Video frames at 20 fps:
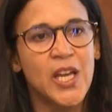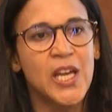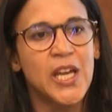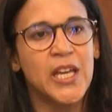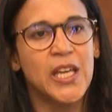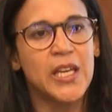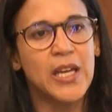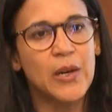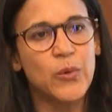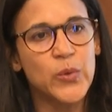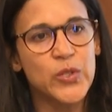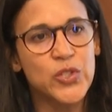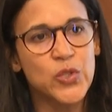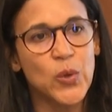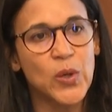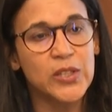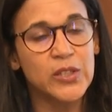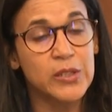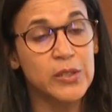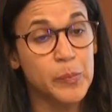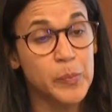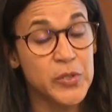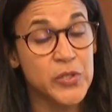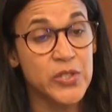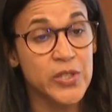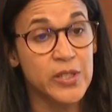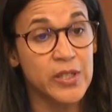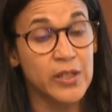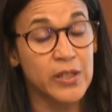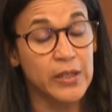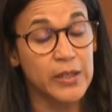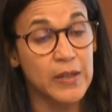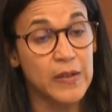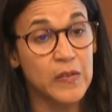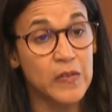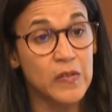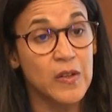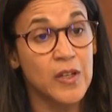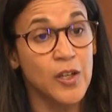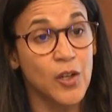here we saw a 2%
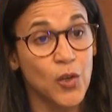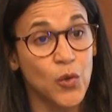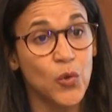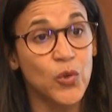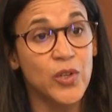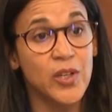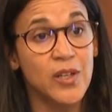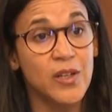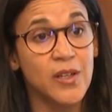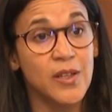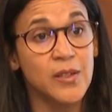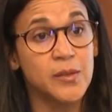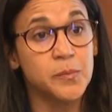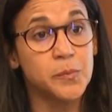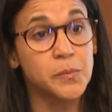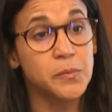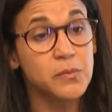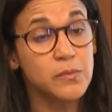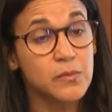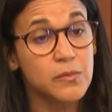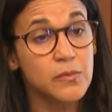increase, including in